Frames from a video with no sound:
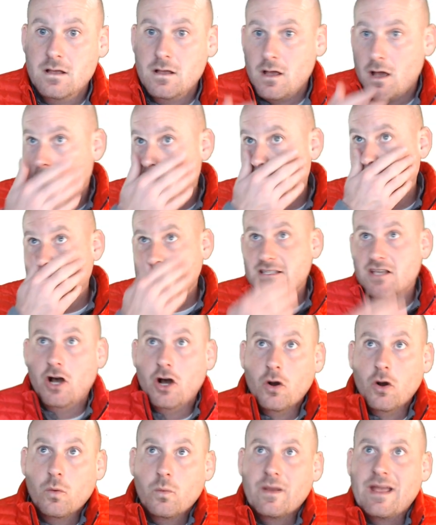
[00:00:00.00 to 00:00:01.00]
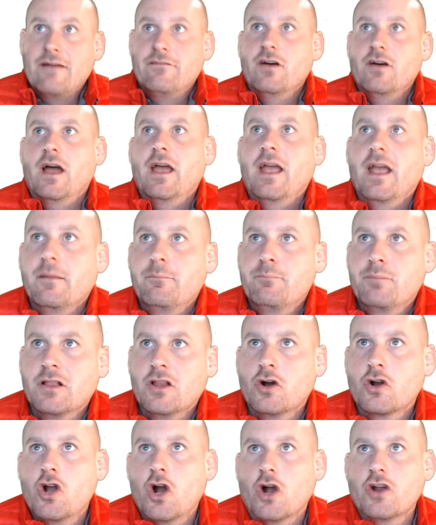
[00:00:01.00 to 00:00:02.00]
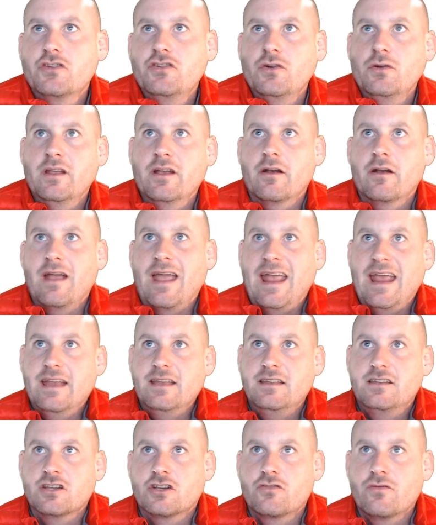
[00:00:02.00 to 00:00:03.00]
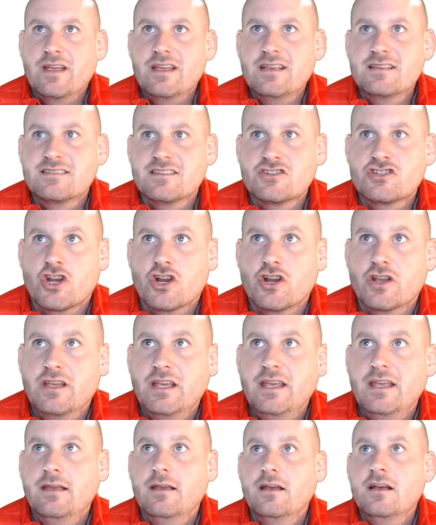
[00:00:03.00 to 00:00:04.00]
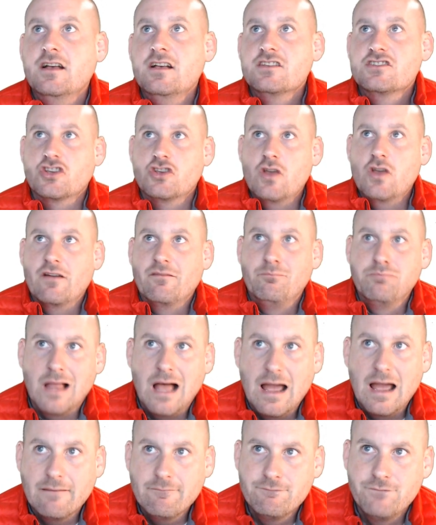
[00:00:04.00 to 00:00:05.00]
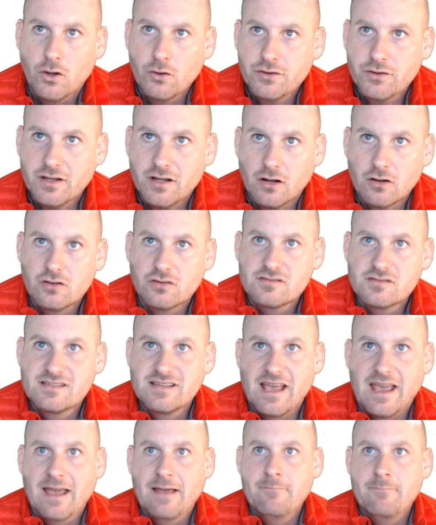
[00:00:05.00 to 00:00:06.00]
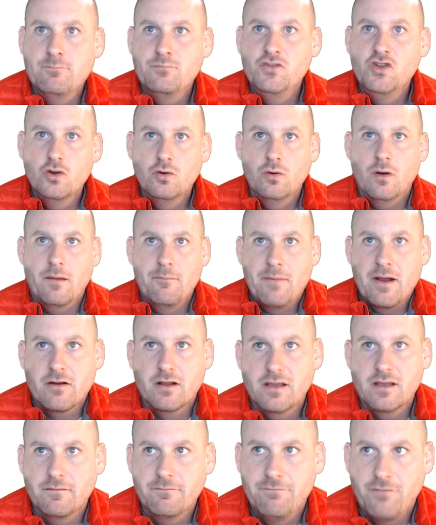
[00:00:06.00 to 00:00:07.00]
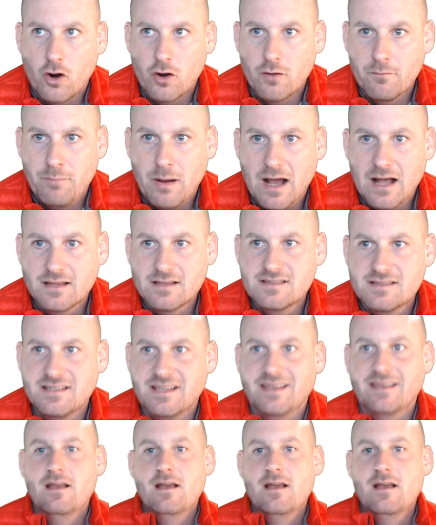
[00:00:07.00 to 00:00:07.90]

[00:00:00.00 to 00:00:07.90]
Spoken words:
All right, so we have a little cartoon here, Aid to Greece and Turkey. So you have blindfolded Uncle Sam, new American foreign policy.